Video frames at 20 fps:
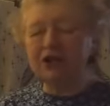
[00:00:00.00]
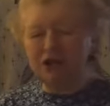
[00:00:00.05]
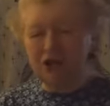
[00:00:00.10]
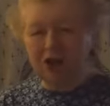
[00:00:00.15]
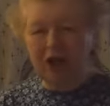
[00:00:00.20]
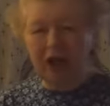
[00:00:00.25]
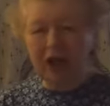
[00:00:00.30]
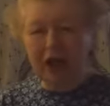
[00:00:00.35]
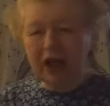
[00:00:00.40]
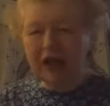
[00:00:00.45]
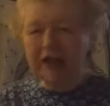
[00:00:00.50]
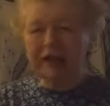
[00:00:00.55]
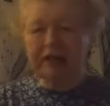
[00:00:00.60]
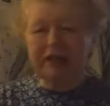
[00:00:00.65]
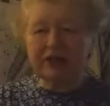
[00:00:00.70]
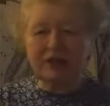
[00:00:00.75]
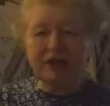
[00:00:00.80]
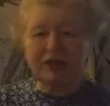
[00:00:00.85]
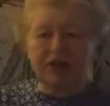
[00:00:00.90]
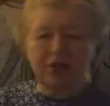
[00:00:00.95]

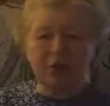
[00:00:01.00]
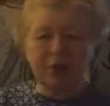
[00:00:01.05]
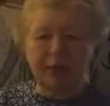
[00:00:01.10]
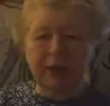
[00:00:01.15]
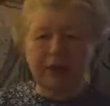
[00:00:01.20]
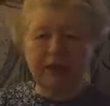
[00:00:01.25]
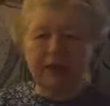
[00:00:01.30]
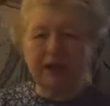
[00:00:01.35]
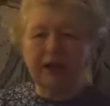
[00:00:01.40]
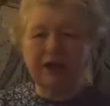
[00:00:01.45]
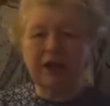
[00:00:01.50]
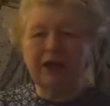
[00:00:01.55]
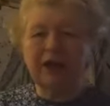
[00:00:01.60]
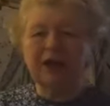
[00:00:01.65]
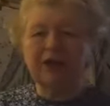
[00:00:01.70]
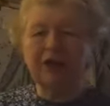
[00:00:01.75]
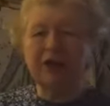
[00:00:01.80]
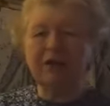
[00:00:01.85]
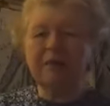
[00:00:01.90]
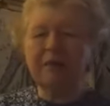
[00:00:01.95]

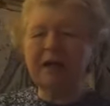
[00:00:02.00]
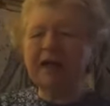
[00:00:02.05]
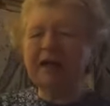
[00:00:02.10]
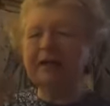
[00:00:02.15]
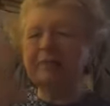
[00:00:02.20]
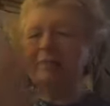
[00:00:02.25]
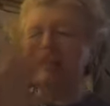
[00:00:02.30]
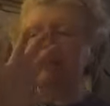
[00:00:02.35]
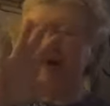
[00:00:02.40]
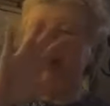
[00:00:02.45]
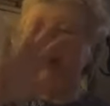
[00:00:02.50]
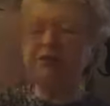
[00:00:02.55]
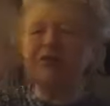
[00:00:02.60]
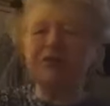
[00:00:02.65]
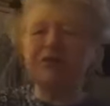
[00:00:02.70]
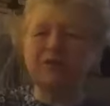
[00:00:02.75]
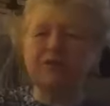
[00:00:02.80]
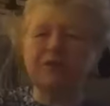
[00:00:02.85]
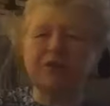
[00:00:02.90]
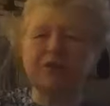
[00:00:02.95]
You ought to make a
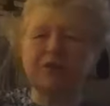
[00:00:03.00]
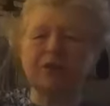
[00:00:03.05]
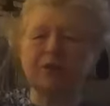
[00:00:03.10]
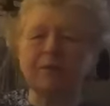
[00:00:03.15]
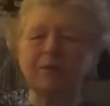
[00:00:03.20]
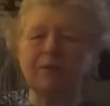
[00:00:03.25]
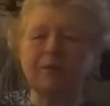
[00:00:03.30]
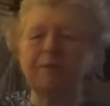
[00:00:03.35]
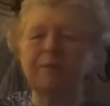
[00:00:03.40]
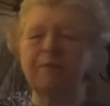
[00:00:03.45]
poster for your